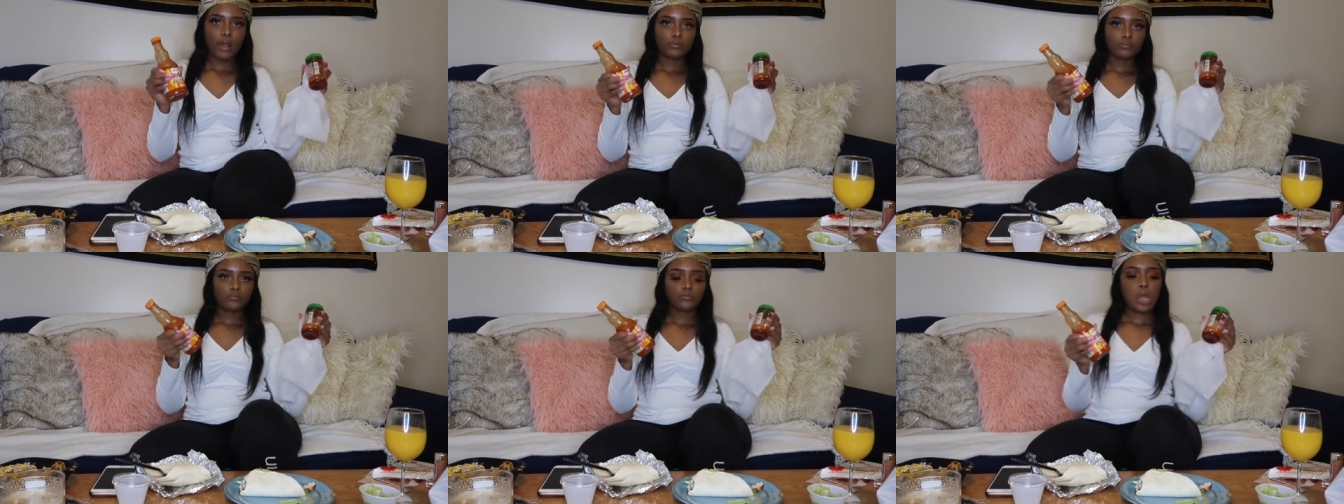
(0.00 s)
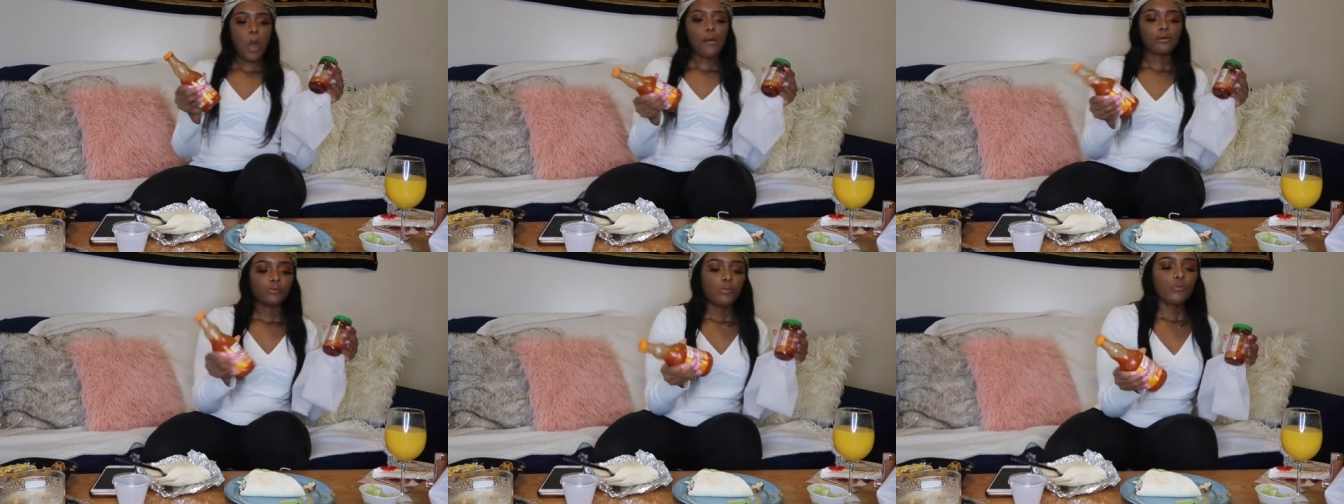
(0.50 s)
right,
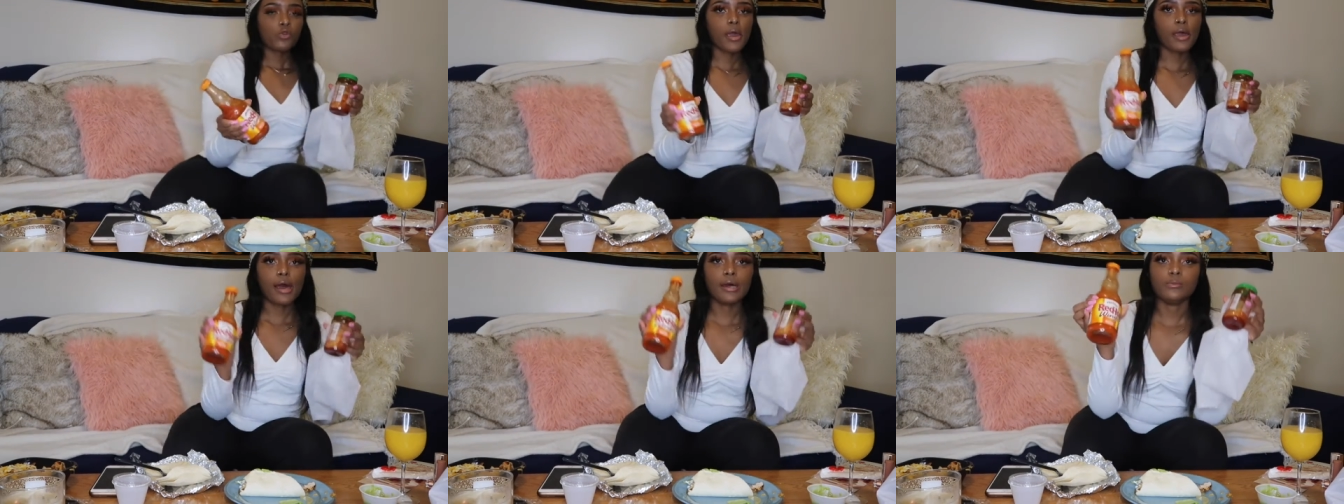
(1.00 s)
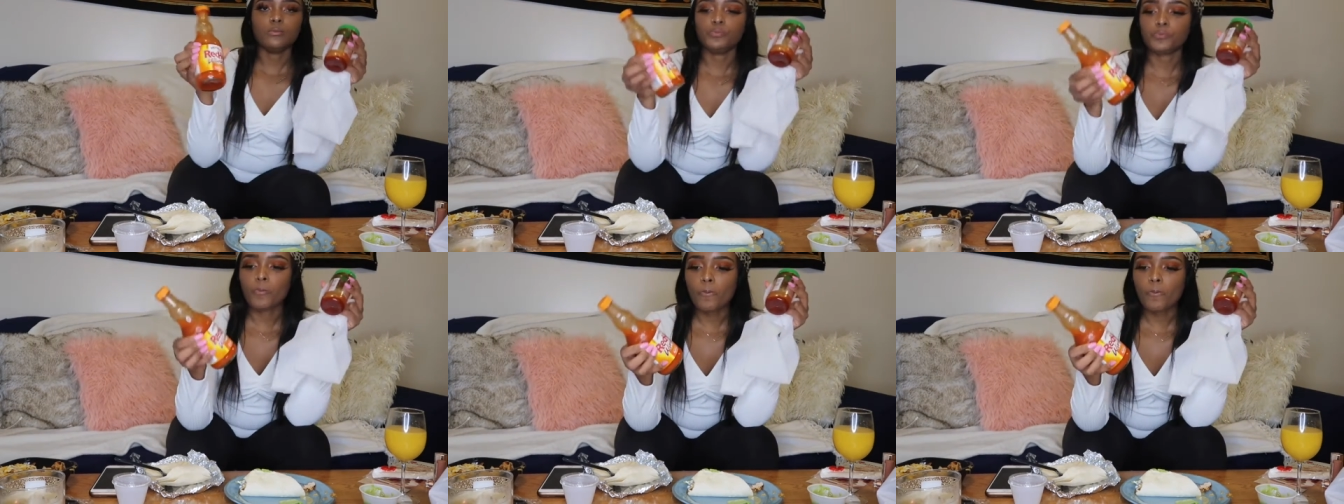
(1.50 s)
so I got